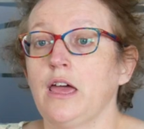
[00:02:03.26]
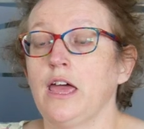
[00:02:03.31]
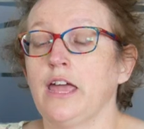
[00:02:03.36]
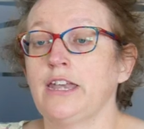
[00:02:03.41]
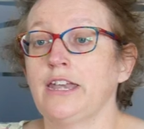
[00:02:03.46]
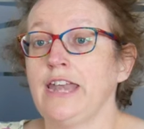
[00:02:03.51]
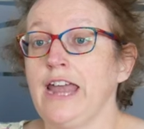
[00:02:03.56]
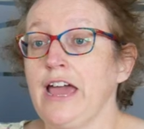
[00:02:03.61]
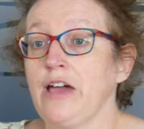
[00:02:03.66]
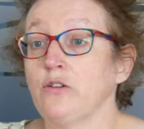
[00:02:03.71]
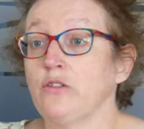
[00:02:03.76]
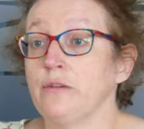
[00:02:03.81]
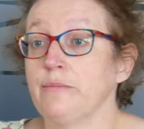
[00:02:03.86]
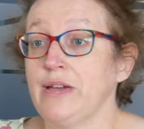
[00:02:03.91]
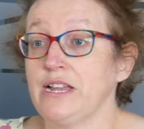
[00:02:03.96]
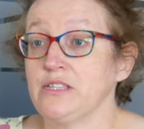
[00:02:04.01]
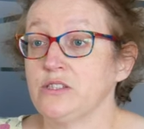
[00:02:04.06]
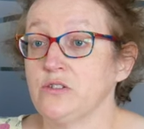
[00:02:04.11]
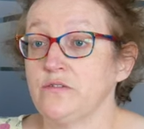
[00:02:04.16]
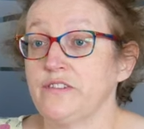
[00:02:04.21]
And now the
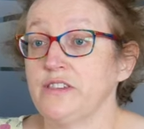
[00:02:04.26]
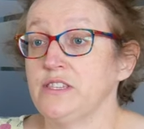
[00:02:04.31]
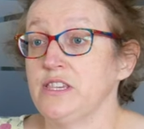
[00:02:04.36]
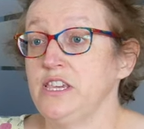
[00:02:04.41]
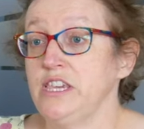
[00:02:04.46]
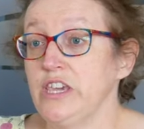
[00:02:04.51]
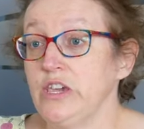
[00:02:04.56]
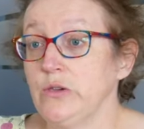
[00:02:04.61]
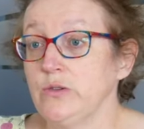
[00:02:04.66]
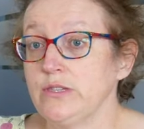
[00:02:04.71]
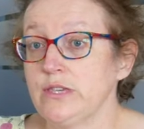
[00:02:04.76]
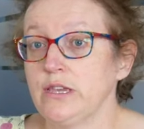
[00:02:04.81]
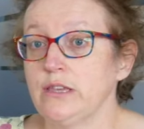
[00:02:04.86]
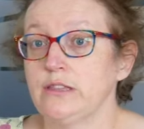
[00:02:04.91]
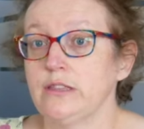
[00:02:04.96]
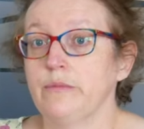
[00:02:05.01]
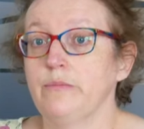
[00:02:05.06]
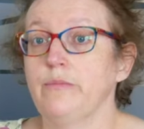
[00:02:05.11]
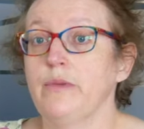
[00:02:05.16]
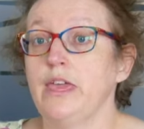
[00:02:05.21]
Met Office are
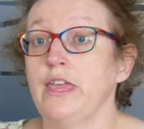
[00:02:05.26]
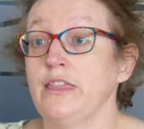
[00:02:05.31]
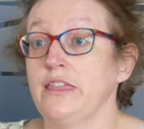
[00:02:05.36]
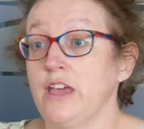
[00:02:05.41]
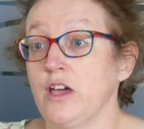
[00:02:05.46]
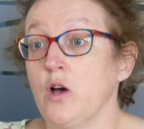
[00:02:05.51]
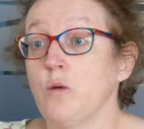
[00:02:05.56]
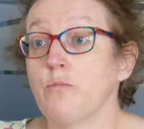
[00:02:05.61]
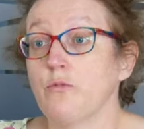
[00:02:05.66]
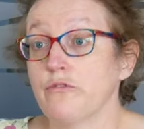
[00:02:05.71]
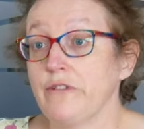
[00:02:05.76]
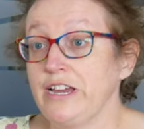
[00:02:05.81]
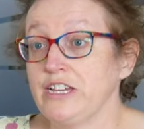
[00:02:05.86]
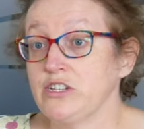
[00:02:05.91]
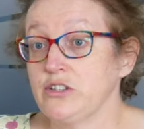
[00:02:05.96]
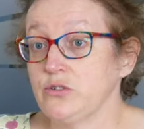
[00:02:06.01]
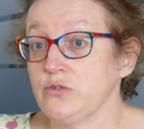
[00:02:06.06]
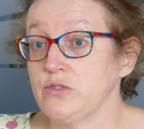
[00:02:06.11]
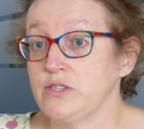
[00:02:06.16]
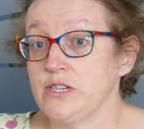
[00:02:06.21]
using them in their
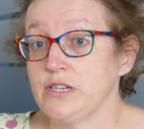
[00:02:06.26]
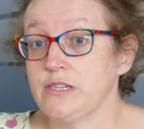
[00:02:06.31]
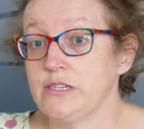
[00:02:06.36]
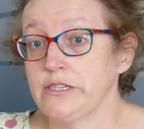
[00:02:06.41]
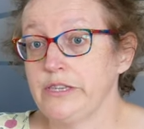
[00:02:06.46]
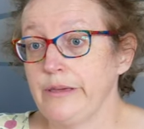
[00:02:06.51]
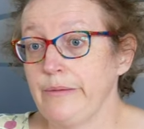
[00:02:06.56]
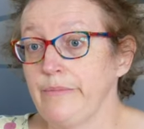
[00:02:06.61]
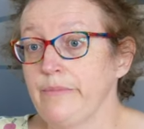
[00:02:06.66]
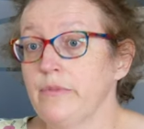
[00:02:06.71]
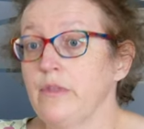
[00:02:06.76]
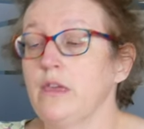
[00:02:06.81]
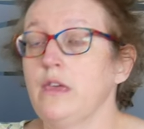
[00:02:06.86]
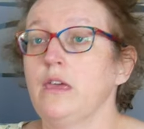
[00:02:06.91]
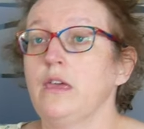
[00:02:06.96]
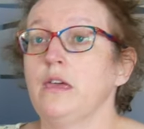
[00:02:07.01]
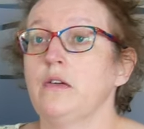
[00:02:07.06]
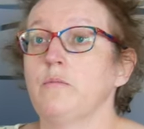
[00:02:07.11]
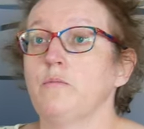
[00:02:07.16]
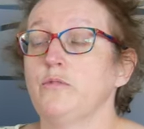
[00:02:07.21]
operational system,
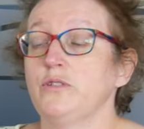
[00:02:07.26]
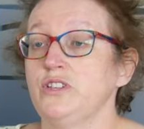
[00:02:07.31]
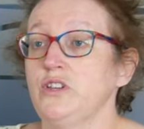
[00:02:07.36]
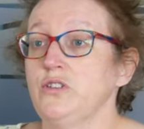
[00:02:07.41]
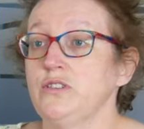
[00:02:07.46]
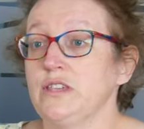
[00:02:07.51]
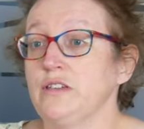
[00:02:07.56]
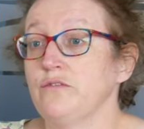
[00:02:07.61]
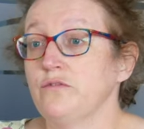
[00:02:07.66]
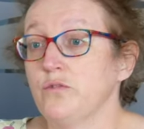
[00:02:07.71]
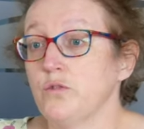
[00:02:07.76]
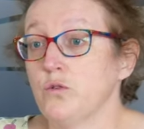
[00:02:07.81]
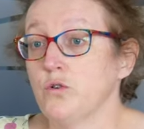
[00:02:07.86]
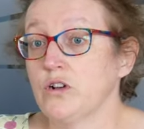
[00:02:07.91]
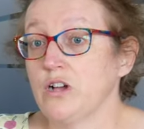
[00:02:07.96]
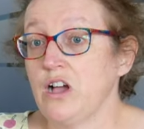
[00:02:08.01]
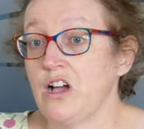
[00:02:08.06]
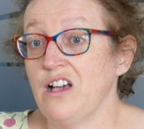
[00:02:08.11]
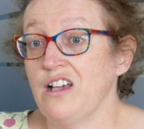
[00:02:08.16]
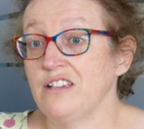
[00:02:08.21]
producing
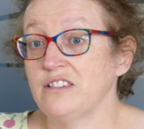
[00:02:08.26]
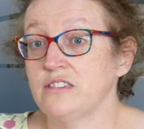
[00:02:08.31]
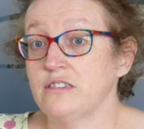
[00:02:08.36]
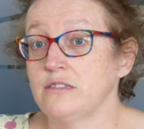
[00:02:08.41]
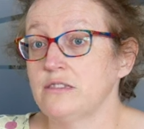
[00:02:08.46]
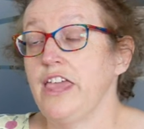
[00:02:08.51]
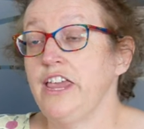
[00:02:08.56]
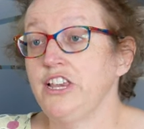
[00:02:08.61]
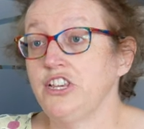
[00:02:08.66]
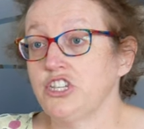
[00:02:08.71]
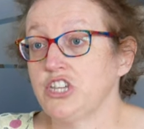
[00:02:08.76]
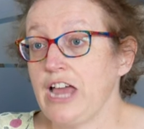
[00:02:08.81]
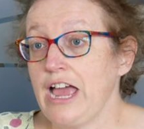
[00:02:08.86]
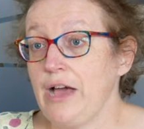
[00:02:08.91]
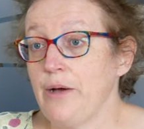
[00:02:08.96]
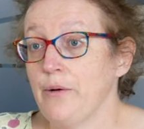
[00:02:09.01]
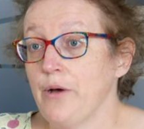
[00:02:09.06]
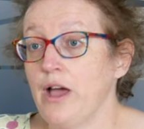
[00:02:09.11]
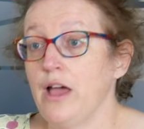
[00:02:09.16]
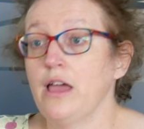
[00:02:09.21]
forecasts each
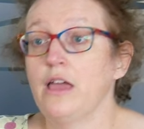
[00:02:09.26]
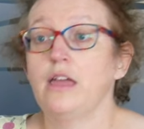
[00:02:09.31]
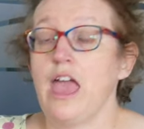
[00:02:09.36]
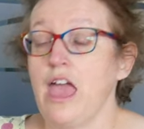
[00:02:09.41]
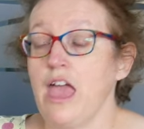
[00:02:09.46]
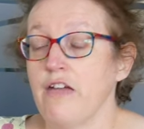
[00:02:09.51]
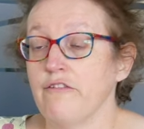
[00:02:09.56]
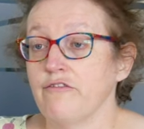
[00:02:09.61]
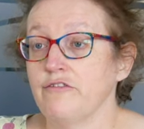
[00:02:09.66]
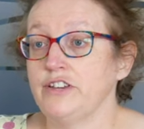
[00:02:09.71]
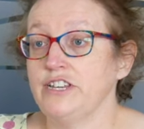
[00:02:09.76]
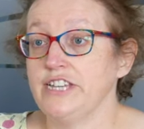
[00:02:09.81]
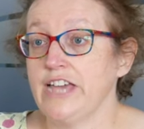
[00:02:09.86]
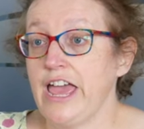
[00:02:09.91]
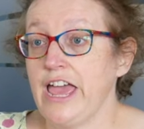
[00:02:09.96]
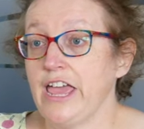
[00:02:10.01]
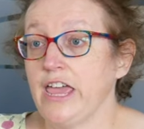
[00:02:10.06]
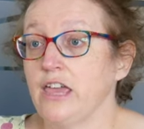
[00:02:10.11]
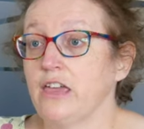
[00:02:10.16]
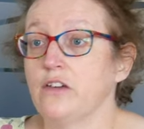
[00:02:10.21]
hour, every
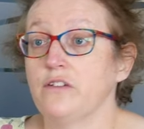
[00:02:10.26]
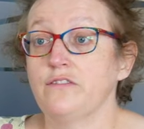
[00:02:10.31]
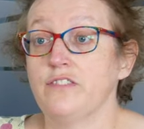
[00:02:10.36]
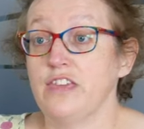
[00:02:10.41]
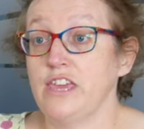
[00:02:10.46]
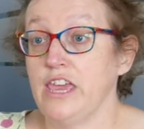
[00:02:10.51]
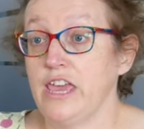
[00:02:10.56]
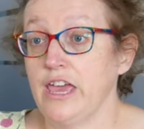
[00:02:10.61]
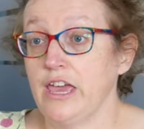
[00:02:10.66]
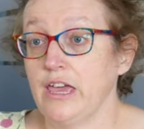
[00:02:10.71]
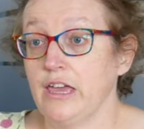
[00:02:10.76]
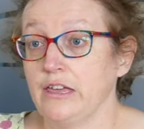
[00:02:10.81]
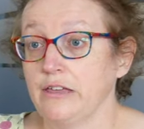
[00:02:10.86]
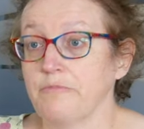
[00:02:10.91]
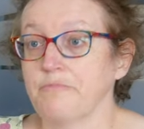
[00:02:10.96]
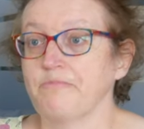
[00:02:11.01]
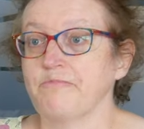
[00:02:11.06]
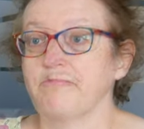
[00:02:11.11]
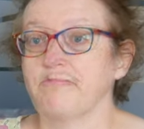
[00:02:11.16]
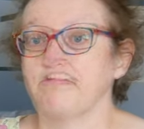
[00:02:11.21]
day of the year.
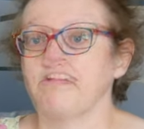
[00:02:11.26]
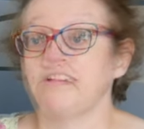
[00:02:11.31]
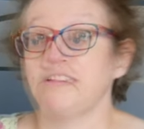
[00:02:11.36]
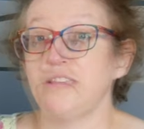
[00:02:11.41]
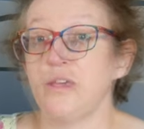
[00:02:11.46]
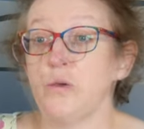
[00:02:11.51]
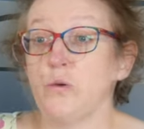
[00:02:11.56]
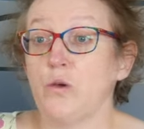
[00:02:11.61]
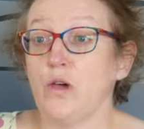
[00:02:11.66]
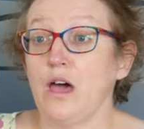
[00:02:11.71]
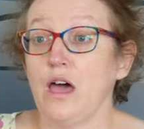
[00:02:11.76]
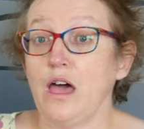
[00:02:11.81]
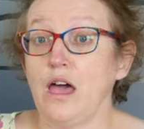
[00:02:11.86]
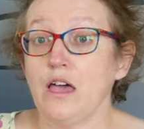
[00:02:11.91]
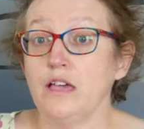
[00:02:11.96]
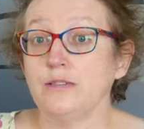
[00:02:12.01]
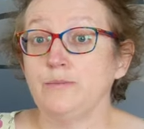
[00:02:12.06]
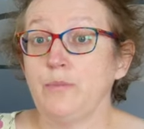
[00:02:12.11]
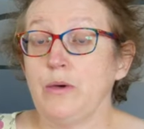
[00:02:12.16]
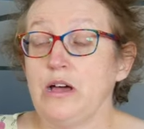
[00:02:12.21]
So
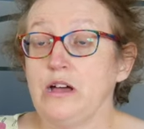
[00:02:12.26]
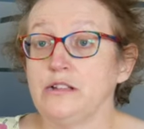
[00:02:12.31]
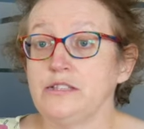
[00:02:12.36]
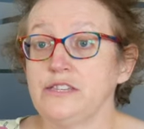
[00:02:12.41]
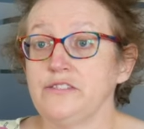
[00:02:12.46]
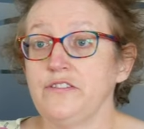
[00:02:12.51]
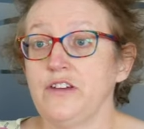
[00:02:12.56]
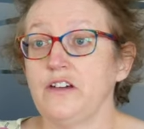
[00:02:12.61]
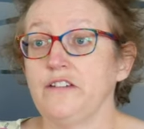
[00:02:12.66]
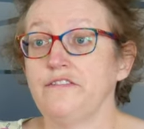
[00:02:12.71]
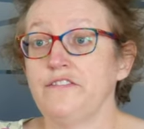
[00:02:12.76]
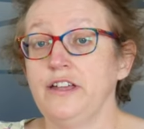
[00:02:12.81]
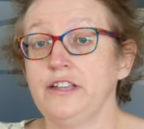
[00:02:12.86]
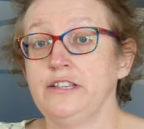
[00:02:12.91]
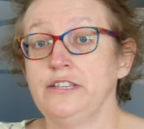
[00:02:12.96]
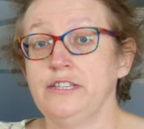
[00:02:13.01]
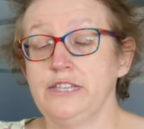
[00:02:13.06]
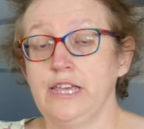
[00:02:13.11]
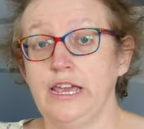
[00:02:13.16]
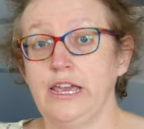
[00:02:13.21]
as part of our
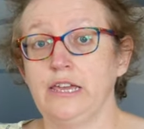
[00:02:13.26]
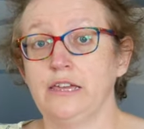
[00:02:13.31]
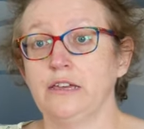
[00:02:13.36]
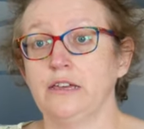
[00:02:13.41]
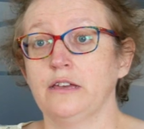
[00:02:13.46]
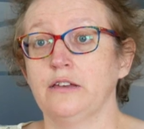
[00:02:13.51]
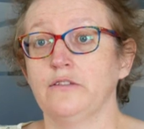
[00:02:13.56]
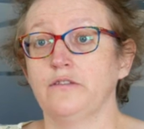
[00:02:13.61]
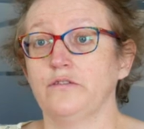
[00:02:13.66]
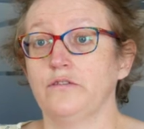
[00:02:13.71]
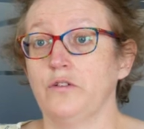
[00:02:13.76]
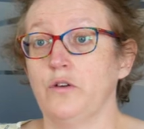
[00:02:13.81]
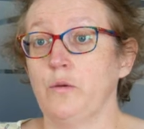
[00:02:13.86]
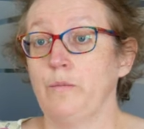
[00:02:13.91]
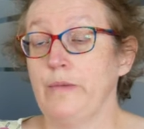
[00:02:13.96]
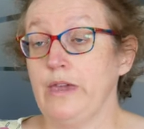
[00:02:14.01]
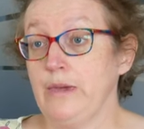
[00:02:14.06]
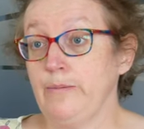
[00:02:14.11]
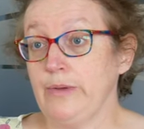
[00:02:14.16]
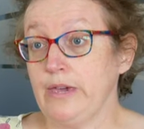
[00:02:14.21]
funding
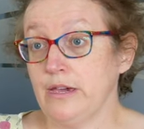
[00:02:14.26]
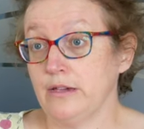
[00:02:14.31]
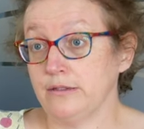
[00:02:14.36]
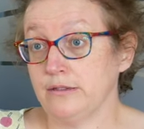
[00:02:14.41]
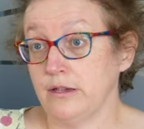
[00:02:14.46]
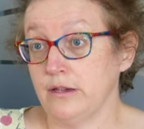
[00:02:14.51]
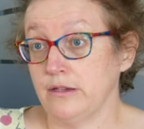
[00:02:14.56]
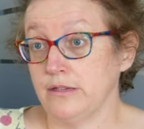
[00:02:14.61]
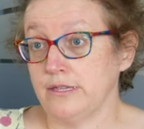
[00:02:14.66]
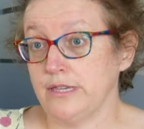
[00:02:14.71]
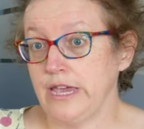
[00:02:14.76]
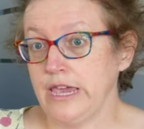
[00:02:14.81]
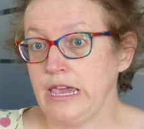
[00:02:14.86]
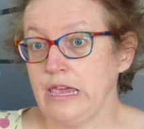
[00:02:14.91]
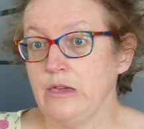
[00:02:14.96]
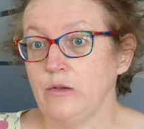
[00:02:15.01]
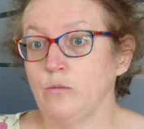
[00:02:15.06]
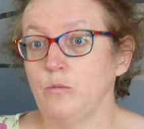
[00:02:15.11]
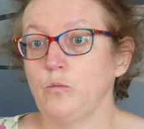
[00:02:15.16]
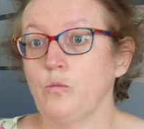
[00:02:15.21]
from
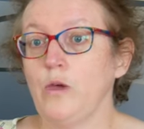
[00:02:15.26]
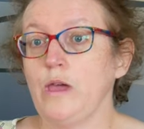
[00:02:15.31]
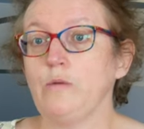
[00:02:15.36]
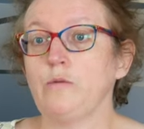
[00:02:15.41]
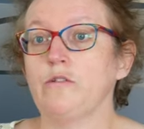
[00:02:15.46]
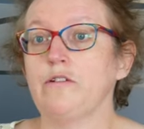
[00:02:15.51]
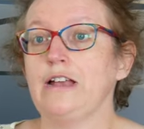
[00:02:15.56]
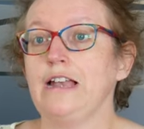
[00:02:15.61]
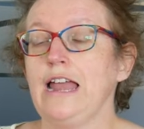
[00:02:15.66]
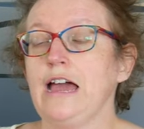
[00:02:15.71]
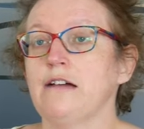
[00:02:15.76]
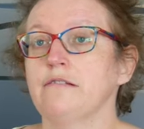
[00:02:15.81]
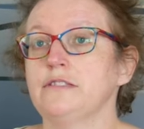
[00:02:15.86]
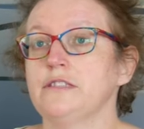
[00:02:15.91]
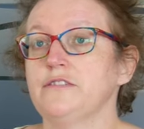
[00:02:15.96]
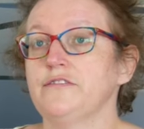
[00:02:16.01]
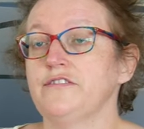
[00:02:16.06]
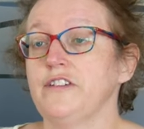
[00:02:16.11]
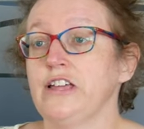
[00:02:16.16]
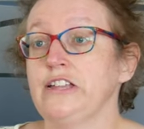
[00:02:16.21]
EPSRC, we were allowed
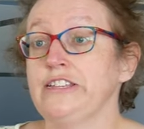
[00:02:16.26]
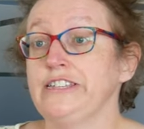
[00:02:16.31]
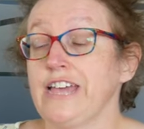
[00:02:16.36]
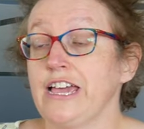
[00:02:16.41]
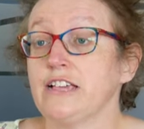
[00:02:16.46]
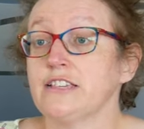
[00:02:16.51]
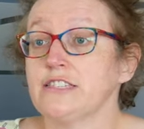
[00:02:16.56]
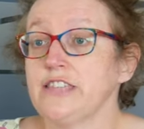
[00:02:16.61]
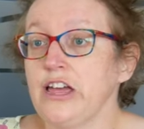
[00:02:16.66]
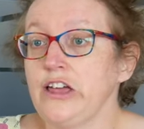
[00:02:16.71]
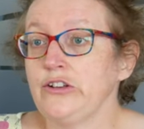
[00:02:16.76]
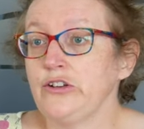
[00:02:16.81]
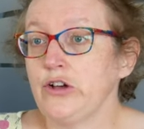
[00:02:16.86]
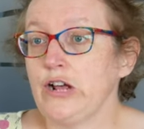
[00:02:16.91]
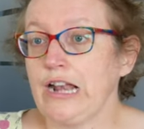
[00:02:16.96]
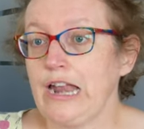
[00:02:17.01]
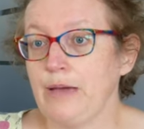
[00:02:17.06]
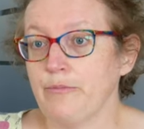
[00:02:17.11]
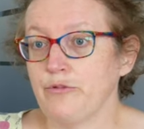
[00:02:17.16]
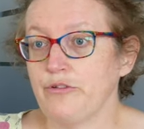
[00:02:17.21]
to fund external
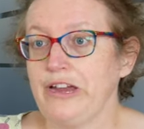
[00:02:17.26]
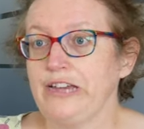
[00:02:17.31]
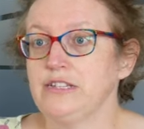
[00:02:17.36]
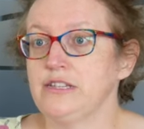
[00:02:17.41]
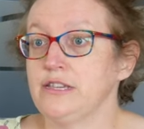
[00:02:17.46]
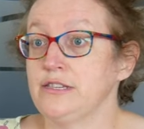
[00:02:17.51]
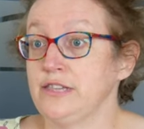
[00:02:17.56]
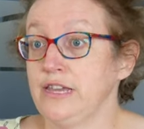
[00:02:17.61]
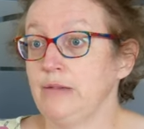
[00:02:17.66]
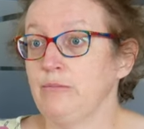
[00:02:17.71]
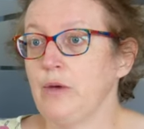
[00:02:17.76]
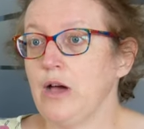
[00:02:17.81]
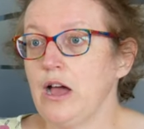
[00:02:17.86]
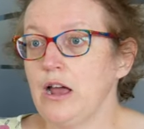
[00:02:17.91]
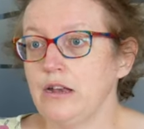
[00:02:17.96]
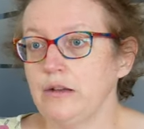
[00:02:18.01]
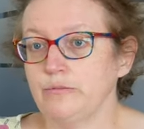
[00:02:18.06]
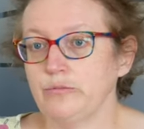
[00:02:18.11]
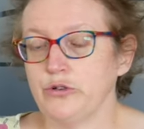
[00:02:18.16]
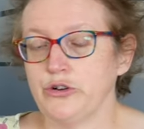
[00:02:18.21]
collaborators in
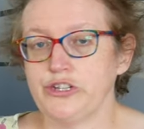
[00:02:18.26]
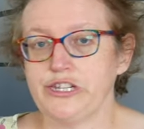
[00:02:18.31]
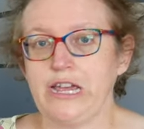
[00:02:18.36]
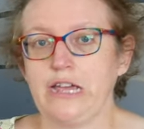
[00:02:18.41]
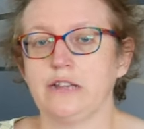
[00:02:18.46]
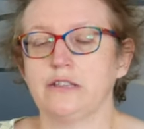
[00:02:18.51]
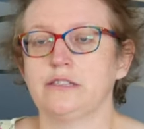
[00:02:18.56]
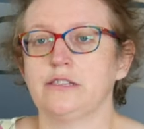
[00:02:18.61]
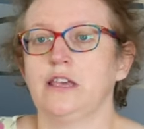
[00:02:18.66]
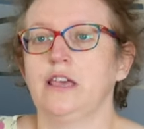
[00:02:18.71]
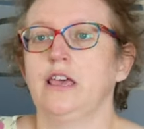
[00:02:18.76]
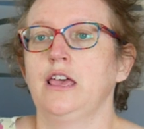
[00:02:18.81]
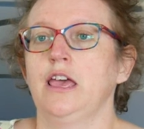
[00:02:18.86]
pilot projects.